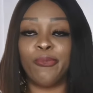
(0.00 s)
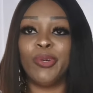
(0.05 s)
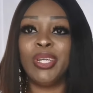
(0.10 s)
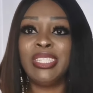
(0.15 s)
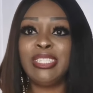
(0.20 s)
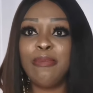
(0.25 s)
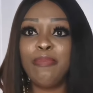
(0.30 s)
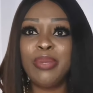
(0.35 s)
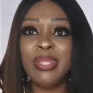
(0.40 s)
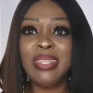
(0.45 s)

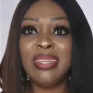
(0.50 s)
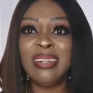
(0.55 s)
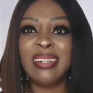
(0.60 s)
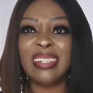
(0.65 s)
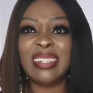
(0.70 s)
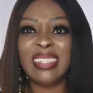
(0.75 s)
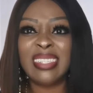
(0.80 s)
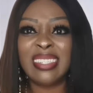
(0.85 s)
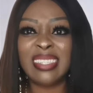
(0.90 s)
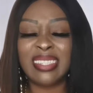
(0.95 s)
What it be the
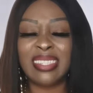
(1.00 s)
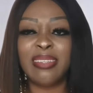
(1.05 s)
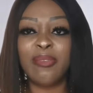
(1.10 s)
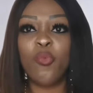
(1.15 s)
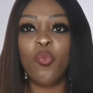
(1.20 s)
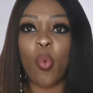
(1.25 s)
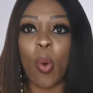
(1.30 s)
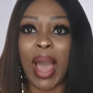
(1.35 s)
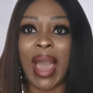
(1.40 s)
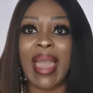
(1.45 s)

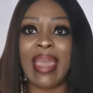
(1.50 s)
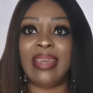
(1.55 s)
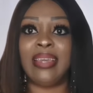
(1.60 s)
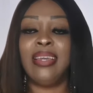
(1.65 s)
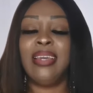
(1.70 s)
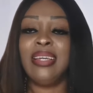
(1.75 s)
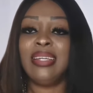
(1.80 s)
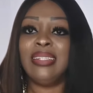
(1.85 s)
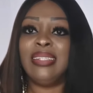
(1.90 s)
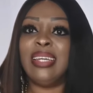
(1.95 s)
reason why
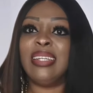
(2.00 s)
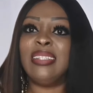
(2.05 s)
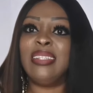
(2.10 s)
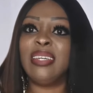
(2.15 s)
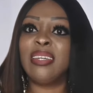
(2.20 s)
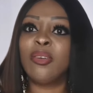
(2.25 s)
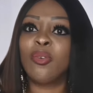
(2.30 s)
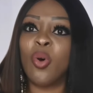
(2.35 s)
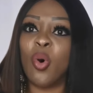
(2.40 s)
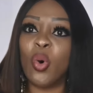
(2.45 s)
they
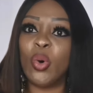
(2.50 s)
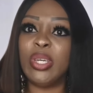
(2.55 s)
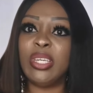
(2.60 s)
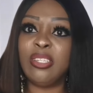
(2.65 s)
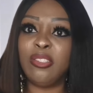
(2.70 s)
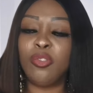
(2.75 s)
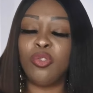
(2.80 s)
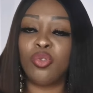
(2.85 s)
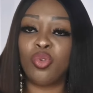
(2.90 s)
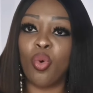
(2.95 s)
go
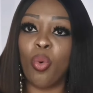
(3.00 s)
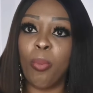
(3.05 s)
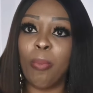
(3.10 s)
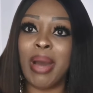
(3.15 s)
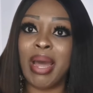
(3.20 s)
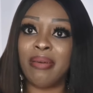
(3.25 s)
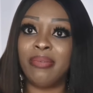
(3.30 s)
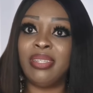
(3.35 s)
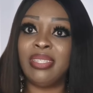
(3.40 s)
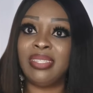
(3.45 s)
into
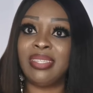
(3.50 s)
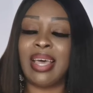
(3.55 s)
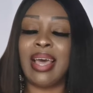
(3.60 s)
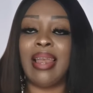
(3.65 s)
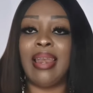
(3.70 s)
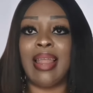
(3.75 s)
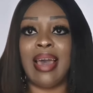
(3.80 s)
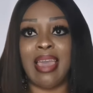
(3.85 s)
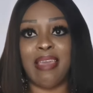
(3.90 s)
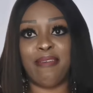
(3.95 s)

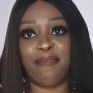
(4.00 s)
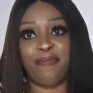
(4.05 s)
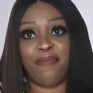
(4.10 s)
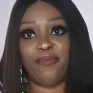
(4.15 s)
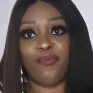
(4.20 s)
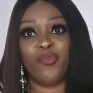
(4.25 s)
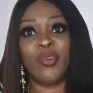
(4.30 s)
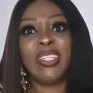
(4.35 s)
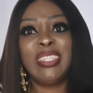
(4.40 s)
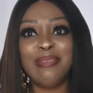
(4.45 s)
marital life?
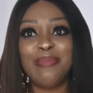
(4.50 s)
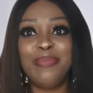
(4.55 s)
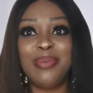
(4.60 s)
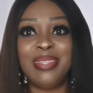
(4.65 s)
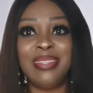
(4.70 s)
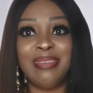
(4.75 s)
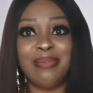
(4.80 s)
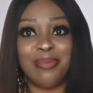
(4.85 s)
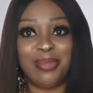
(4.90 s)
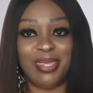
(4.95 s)
What it be
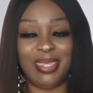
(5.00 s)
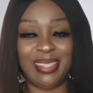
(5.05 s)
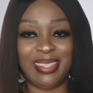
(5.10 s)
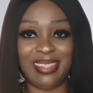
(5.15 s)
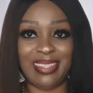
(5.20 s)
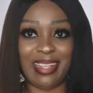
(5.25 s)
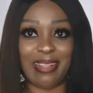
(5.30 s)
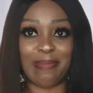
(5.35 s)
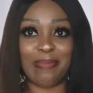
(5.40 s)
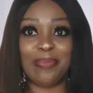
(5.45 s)
the
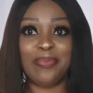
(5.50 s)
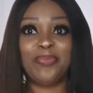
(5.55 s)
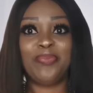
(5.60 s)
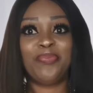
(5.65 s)
reason?